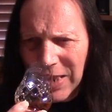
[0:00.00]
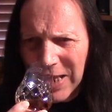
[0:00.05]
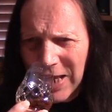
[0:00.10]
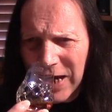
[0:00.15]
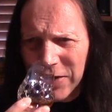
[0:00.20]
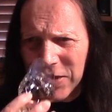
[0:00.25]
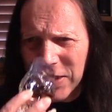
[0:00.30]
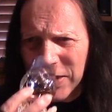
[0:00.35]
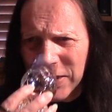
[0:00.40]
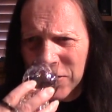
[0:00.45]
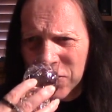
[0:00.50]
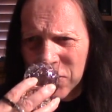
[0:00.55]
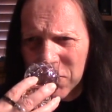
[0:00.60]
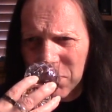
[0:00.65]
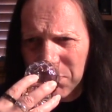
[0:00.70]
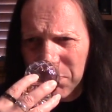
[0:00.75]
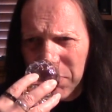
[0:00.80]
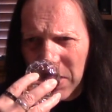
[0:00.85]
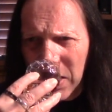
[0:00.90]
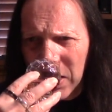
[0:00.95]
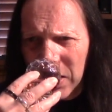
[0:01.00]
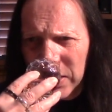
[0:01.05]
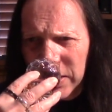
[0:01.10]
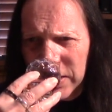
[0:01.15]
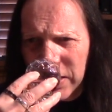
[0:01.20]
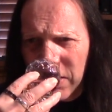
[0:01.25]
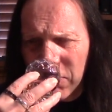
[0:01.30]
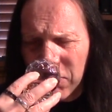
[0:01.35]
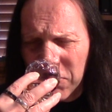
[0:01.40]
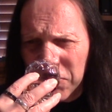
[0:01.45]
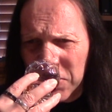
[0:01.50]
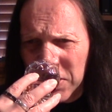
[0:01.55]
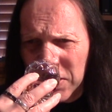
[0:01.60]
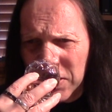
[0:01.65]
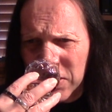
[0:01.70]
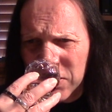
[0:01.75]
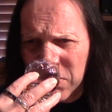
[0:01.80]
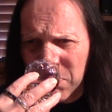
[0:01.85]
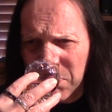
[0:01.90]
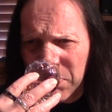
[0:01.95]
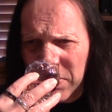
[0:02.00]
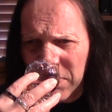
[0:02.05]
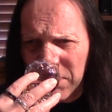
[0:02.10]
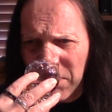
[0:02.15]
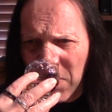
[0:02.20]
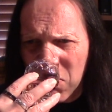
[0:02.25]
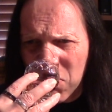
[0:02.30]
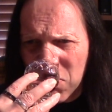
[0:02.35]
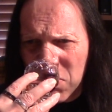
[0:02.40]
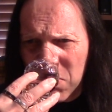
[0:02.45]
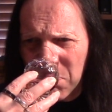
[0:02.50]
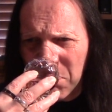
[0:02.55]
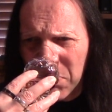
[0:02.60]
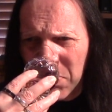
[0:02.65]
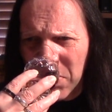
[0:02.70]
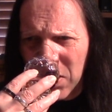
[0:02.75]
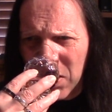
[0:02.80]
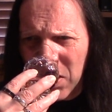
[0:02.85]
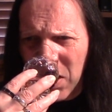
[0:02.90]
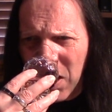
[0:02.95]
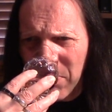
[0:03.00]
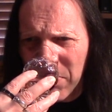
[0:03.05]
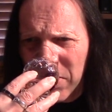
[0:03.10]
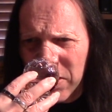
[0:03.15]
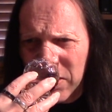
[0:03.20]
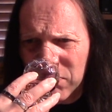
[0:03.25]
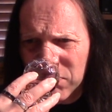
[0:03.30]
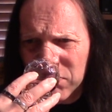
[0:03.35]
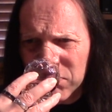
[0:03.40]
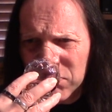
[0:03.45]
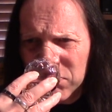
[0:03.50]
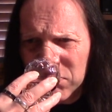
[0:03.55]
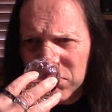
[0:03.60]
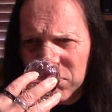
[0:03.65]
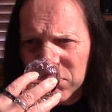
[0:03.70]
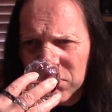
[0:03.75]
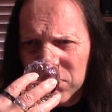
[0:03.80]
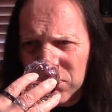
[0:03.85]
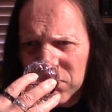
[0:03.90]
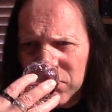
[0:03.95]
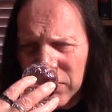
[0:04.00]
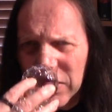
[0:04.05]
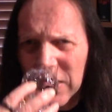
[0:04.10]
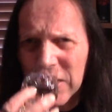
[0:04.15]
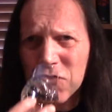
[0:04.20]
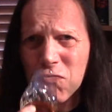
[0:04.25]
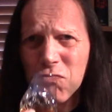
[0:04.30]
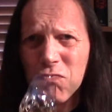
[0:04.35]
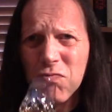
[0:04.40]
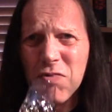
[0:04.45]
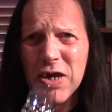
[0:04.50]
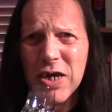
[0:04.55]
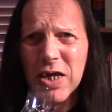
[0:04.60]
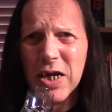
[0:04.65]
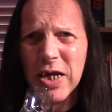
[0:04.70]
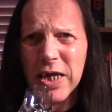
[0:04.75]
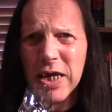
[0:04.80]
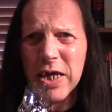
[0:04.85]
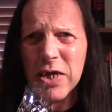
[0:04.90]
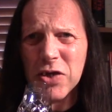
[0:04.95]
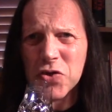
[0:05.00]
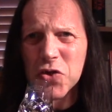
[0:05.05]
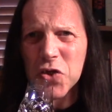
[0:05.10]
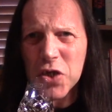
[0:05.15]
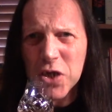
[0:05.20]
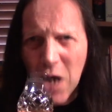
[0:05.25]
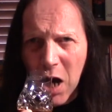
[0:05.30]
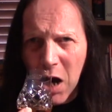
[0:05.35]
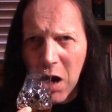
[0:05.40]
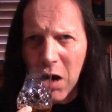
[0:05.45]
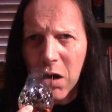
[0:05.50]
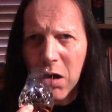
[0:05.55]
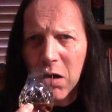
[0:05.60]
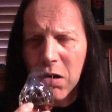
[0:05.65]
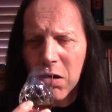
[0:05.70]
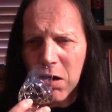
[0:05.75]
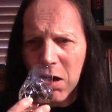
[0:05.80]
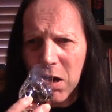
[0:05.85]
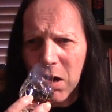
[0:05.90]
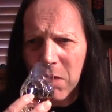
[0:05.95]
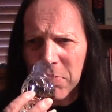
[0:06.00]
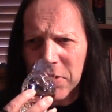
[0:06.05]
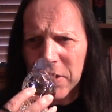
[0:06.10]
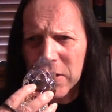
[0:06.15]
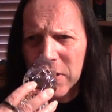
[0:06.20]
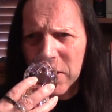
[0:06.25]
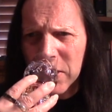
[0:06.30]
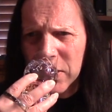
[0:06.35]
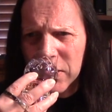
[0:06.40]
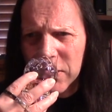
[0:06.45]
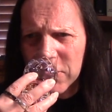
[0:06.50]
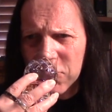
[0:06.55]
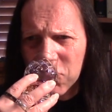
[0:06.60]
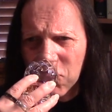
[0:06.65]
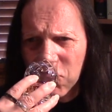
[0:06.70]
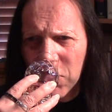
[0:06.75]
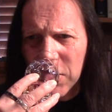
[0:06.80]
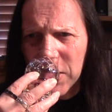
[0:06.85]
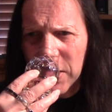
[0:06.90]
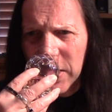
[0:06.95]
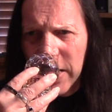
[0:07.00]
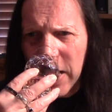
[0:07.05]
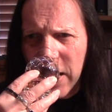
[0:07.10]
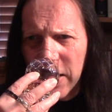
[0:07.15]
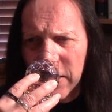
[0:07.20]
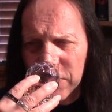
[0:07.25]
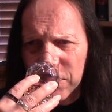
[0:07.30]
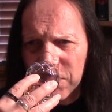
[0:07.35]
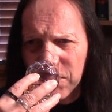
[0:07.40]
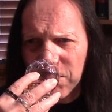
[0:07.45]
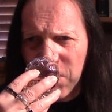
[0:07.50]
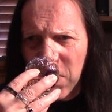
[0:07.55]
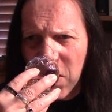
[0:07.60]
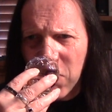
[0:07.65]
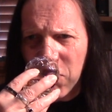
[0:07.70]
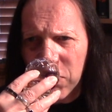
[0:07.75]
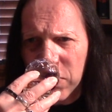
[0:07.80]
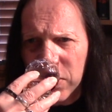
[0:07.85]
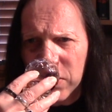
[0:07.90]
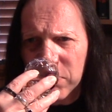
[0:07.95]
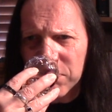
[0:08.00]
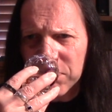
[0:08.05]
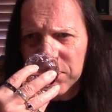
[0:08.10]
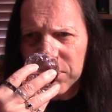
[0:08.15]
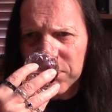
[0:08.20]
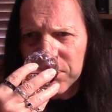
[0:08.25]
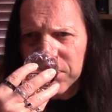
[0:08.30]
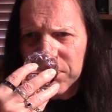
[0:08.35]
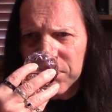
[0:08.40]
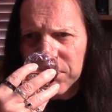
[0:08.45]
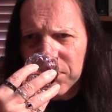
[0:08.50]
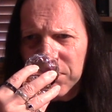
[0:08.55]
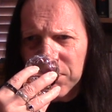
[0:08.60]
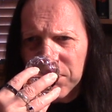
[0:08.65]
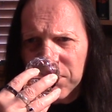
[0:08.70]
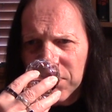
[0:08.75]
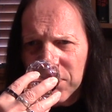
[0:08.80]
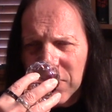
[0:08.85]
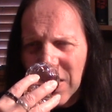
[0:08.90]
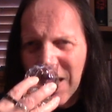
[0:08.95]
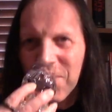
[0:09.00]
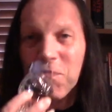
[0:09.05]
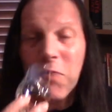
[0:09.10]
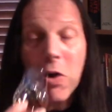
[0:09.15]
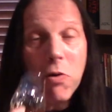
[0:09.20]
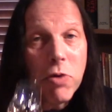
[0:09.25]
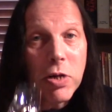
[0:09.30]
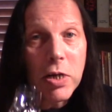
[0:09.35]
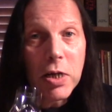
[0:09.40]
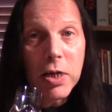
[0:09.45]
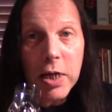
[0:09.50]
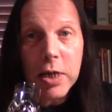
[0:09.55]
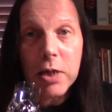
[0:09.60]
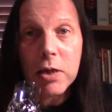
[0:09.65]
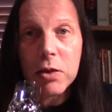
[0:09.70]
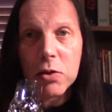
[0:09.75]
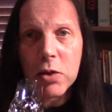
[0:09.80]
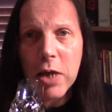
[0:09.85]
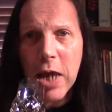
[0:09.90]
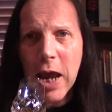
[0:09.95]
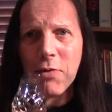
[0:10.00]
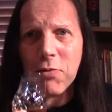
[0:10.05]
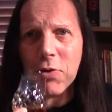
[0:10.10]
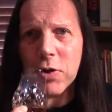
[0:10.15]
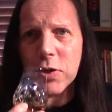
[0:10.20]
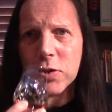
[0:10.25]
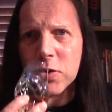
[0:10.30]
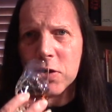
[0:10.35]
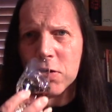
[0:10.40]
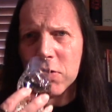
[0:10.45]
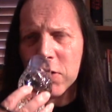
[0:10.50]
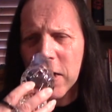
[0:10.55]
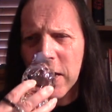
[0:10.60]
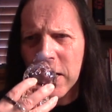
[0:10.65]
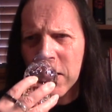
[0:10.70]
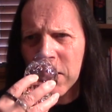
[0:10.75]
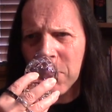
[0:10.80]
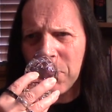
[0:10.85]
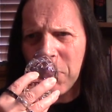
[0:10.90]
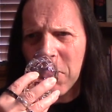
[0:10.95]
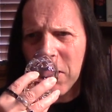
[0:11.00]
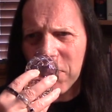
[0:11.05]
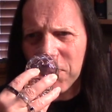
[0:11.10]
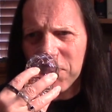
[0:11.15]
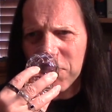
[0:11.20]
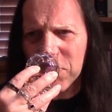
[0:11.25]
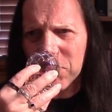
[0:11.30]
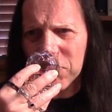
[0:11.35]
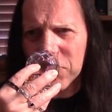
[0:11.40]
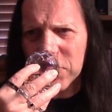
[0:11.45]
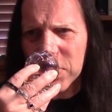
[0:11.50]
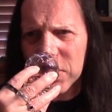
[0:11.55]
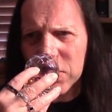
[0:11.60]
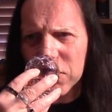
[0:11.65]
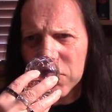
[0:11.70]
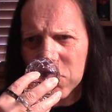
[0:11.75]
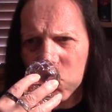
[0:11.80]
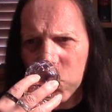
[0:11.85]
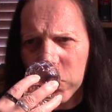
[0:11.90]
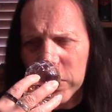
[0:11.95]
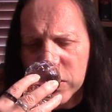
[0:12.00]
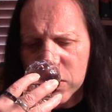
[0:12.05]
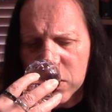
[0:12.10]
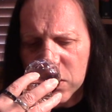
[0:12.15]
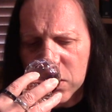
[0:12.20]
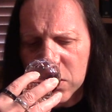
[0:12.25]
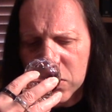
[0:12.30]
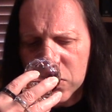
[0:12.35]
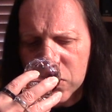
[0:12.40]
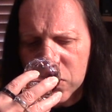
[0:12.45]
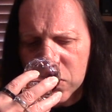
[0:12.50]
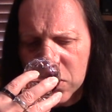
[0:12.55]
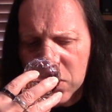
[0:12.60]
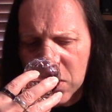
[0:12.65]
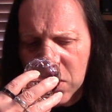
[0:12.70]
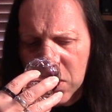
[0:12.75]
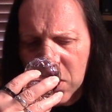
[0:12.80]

I think there's some barley there, I think there's a bit of oak, but I mean, this really is young. I mean, this really has very, very little character apart from the wheatiness.